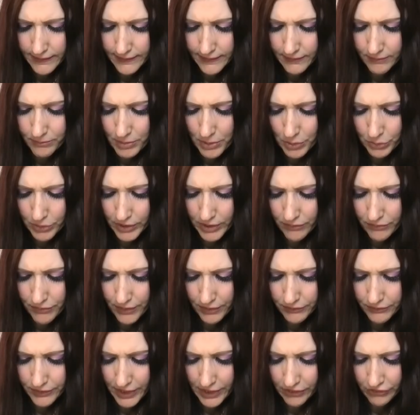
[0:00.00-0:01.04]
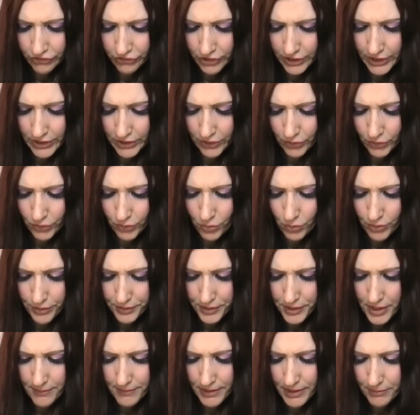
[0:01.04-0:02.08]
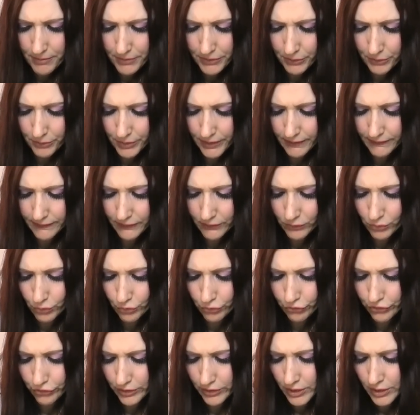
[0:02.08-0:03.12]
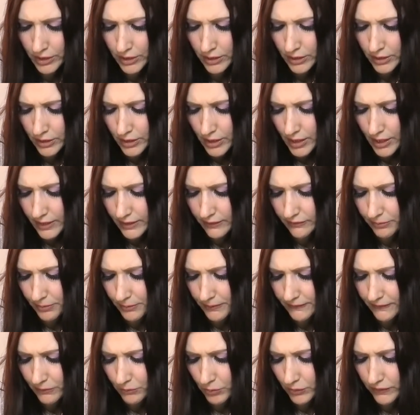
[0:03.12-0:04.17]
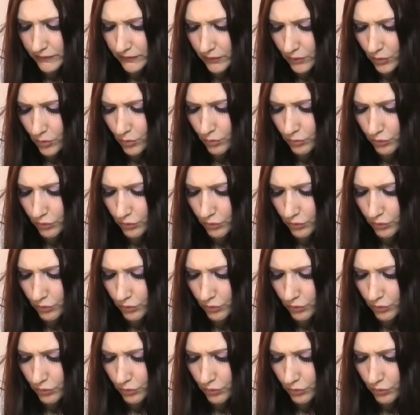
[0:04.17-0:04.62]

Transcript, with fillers: building a foundation here or coming up with a creative solution, and this person wants to hold